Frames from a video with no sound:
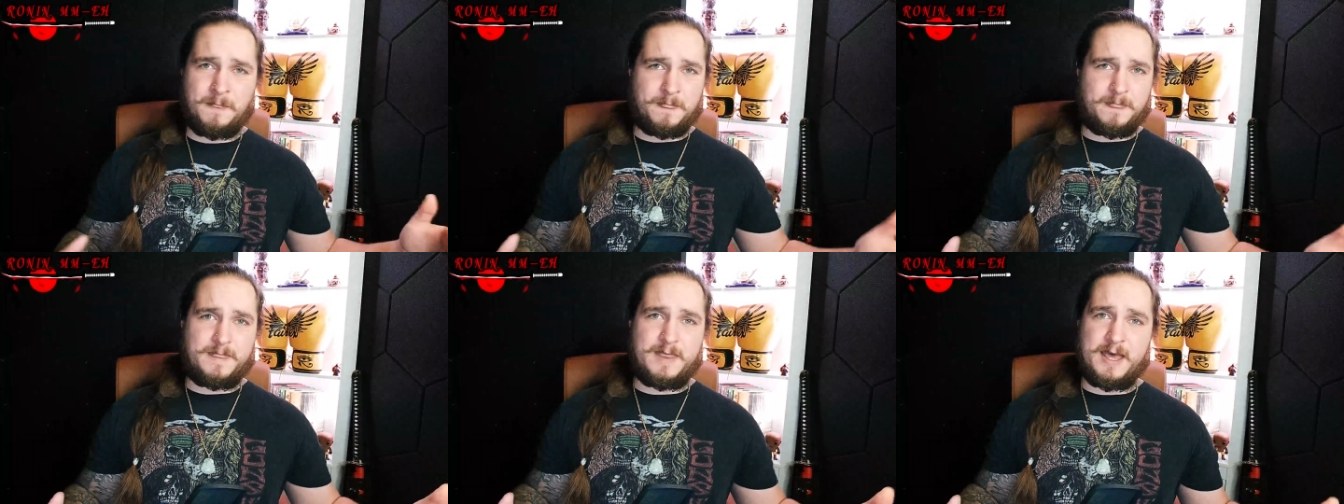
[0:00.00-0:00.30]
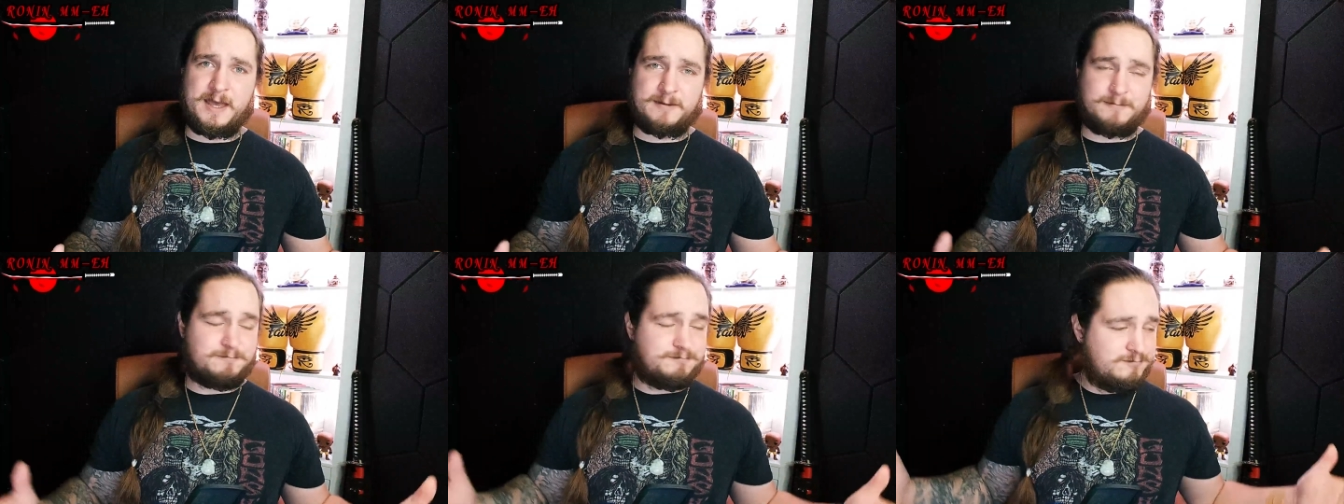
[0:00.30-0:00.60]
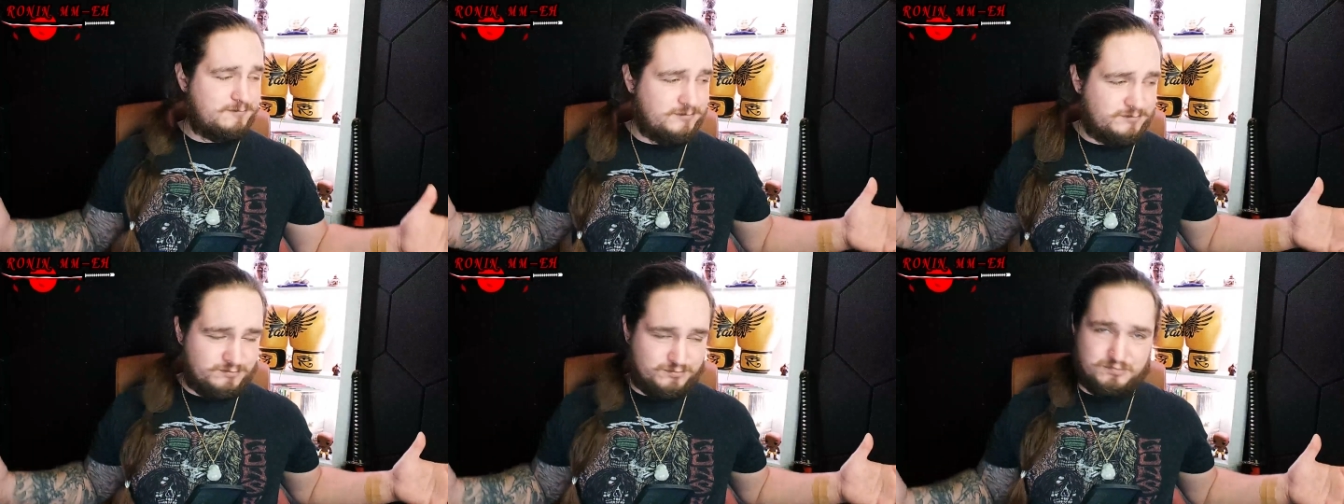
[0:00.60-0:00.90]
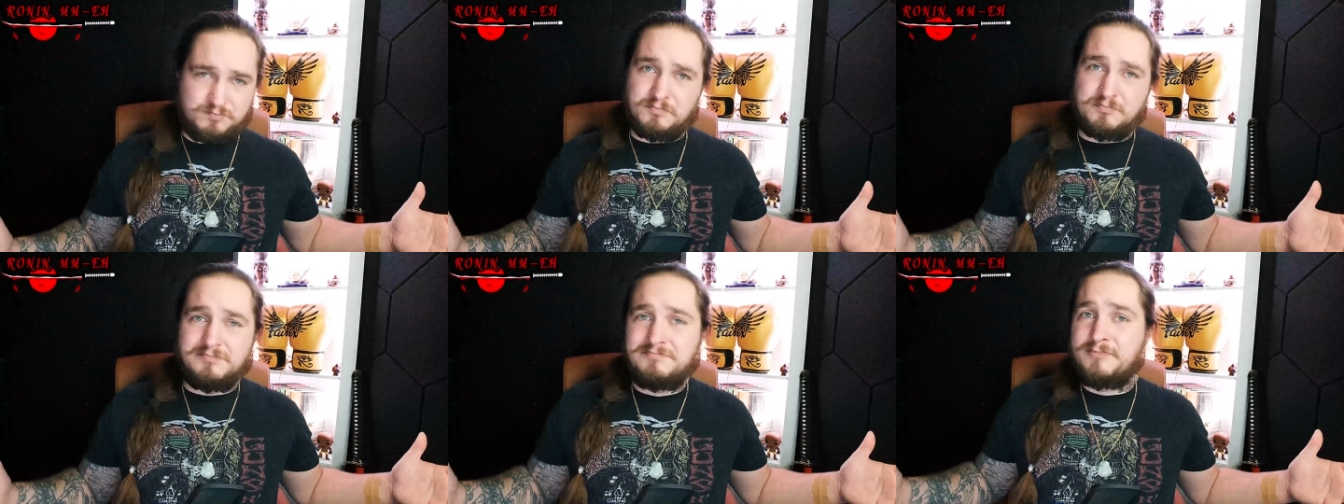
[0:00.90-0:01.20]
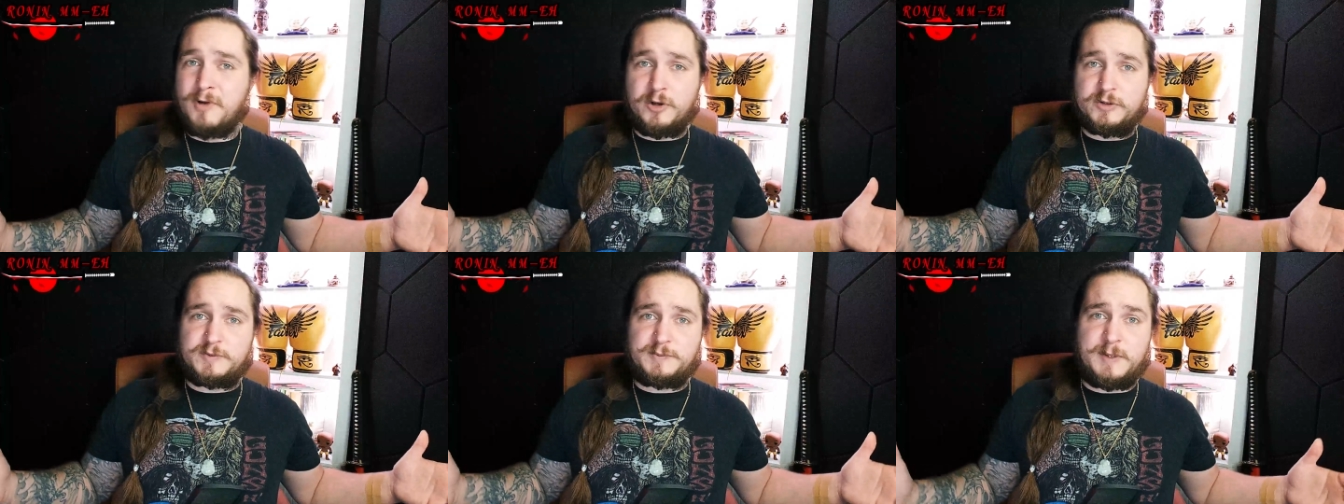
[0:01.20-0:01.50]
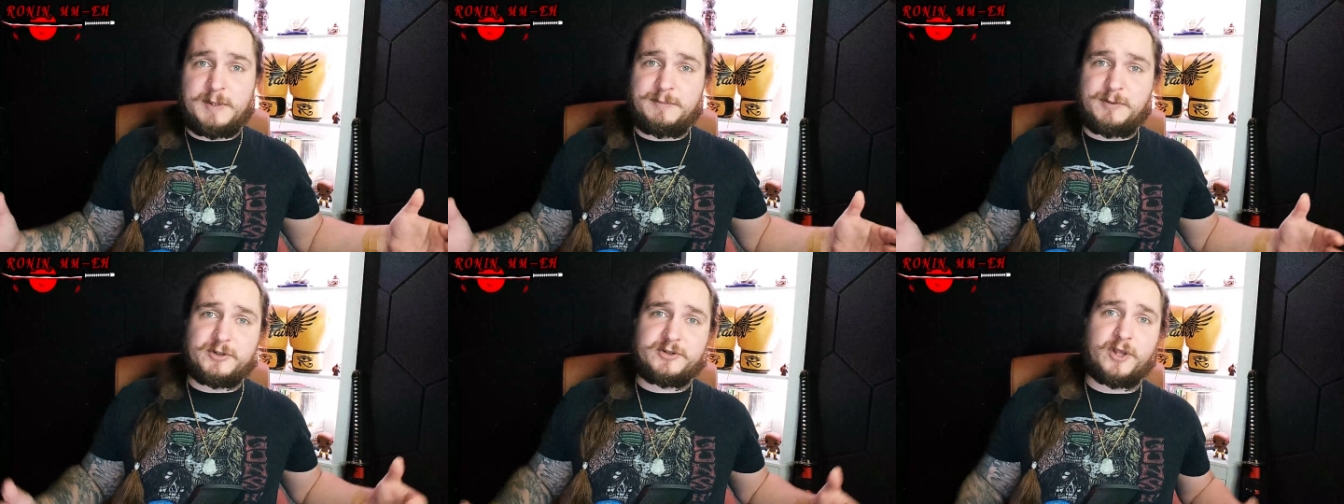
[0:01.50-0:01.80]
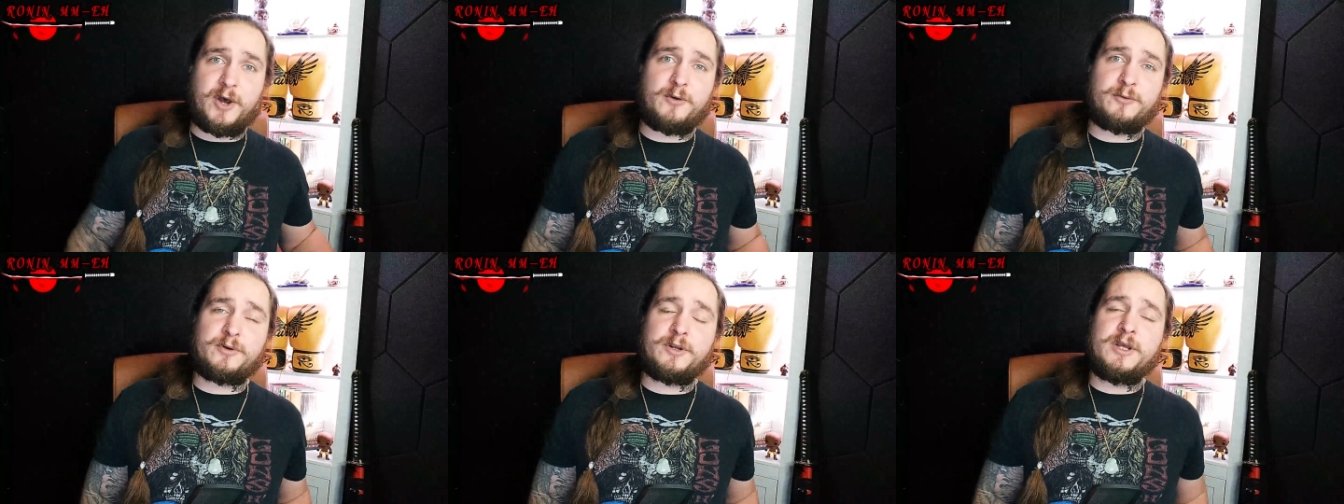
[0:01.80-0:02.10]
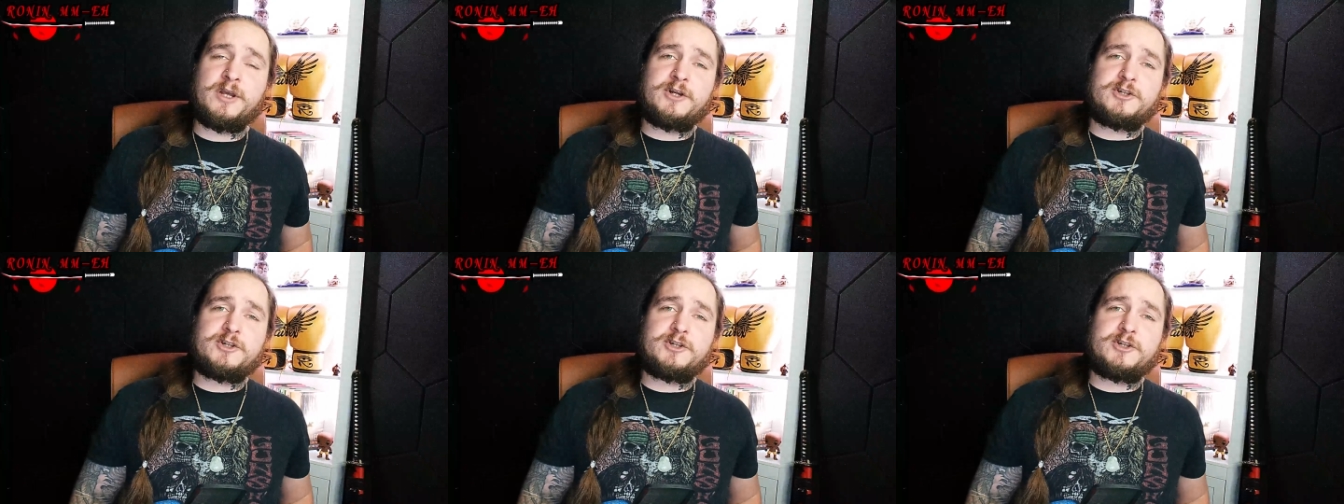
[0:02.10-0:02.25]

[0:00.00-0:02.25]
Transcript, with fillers: that most people don't.